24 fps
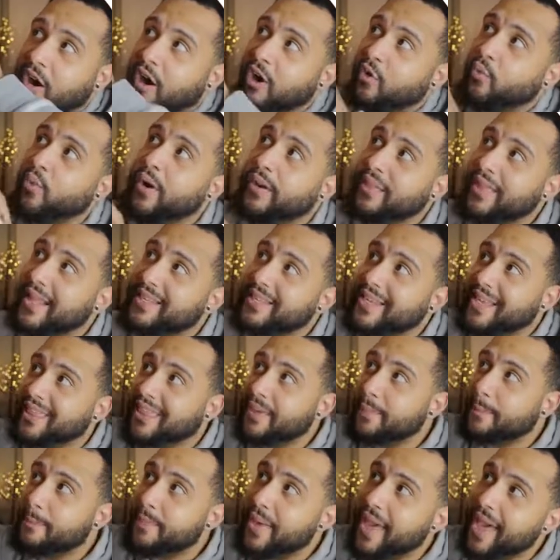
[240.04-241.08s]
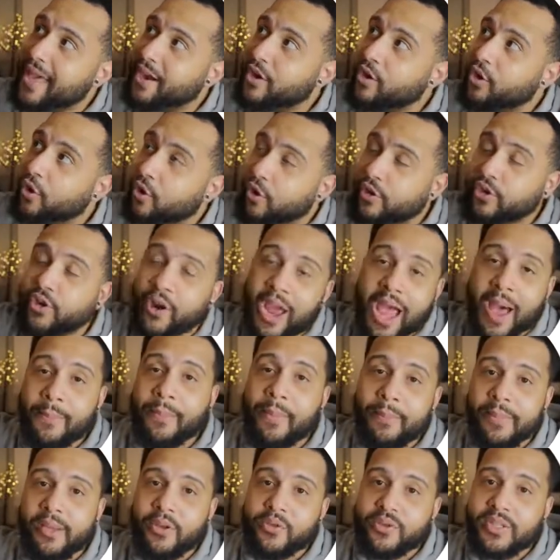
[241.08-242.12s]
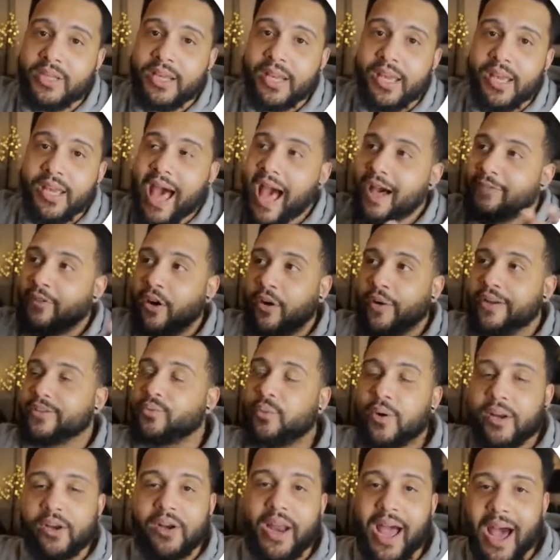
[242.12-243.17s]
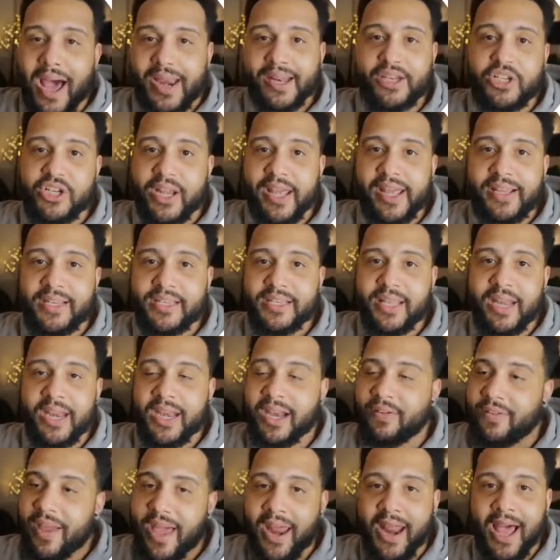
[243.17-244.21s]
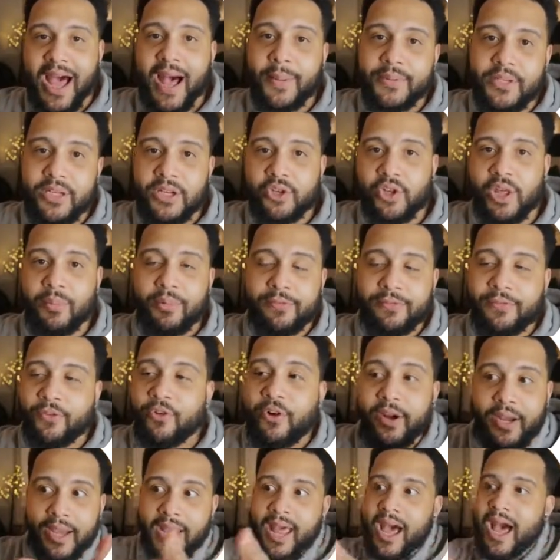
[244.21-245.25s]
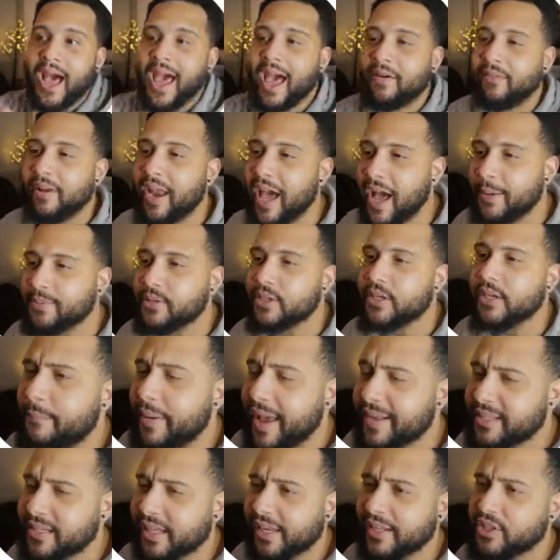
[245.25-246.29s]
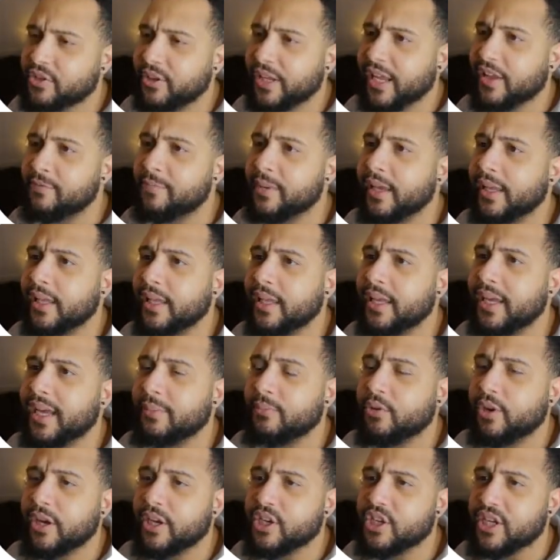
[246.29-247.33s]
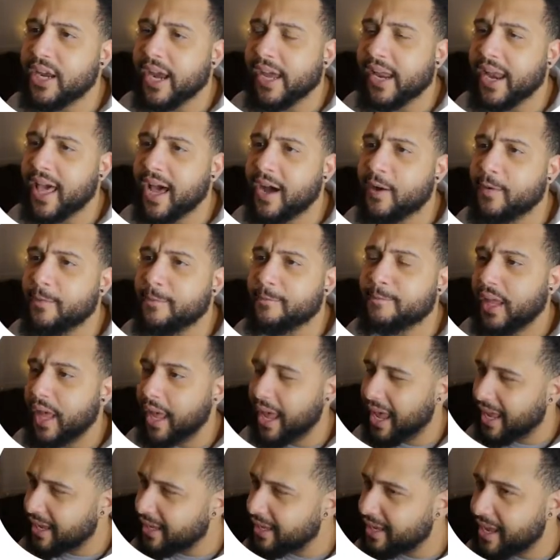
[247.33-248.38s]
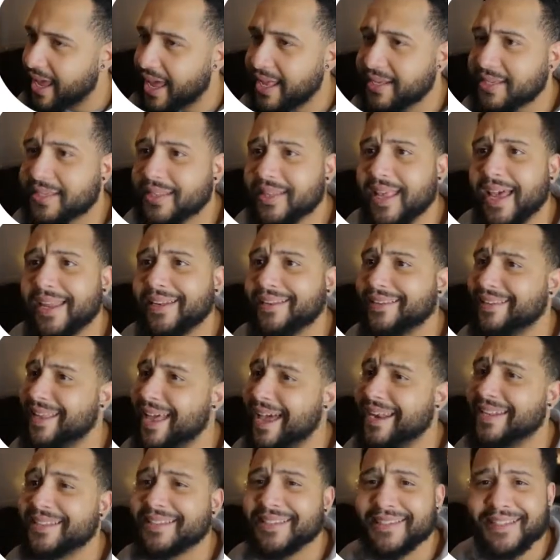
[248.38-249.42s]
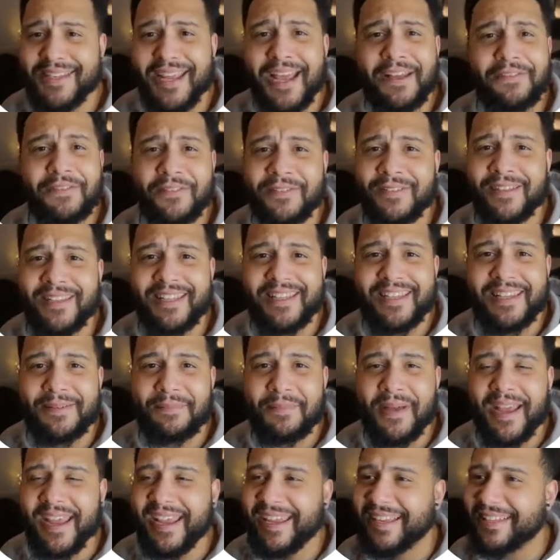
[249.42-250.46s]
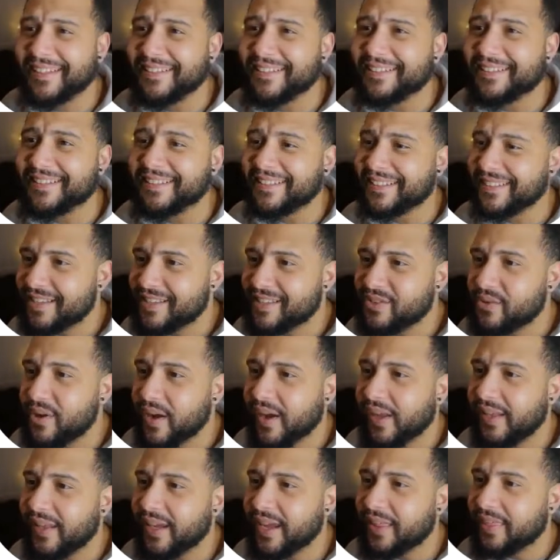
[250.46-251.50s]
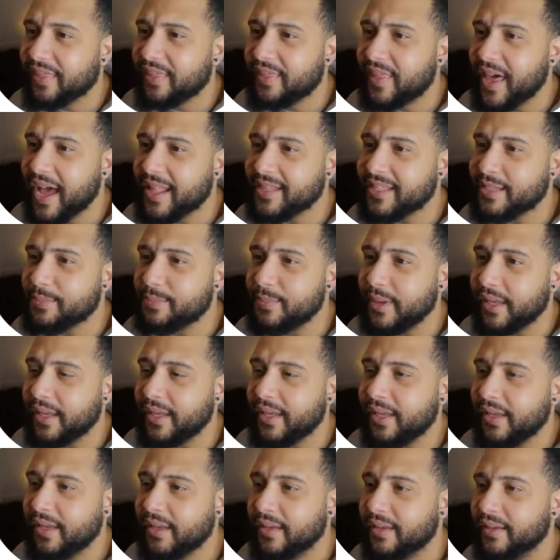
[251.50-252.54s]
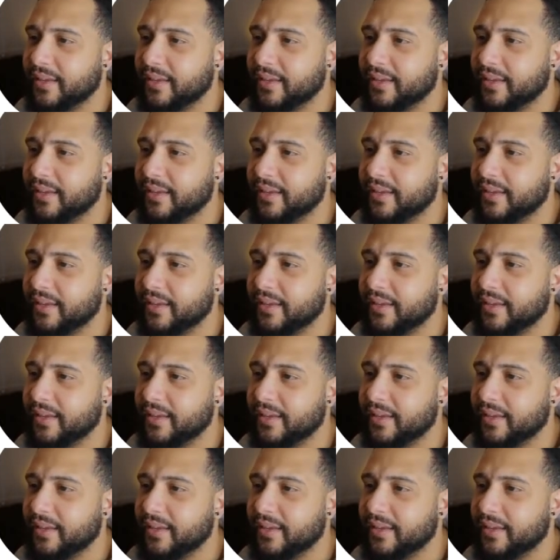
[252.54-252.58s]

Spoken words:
artwork that's at the banner on your Apple Music? I've always wondered how to change that. I never had an option to do that before. Now I have an option. Basically, it's gonna give me a link. I'm gonna check it out. And yes, that is definitely your man's. So I click that's me.